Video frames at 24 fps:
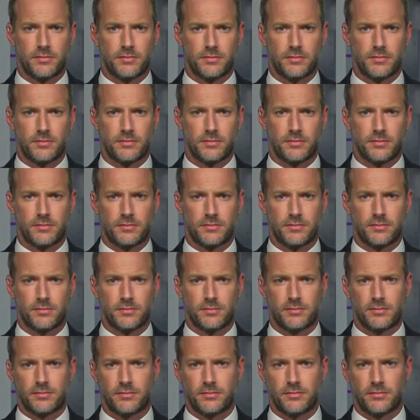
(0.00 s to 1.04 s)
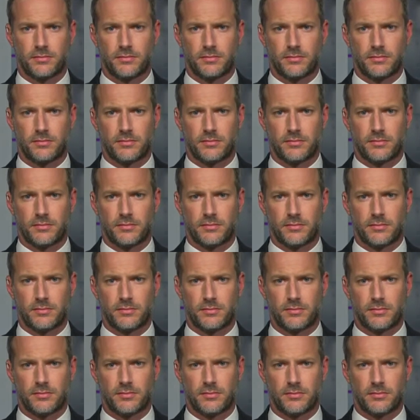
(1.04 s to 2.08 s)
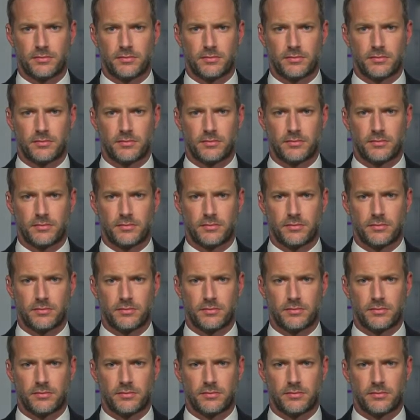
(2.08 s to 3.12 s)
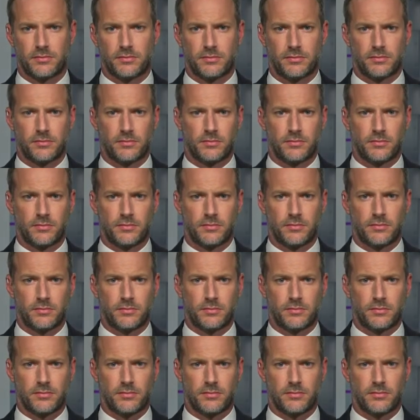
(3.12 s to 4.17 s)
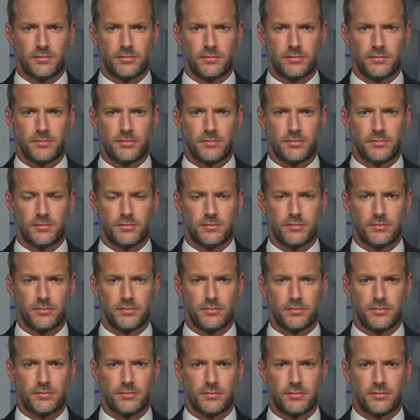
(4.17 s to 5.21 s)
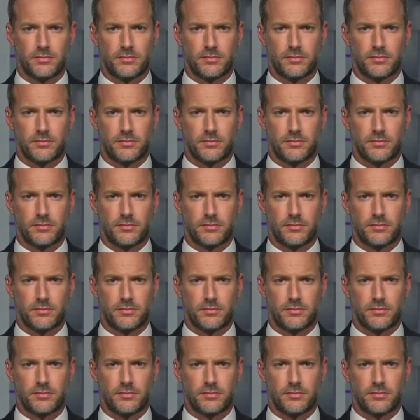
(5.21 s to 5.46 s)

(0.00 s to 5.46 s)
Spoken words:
[no speech]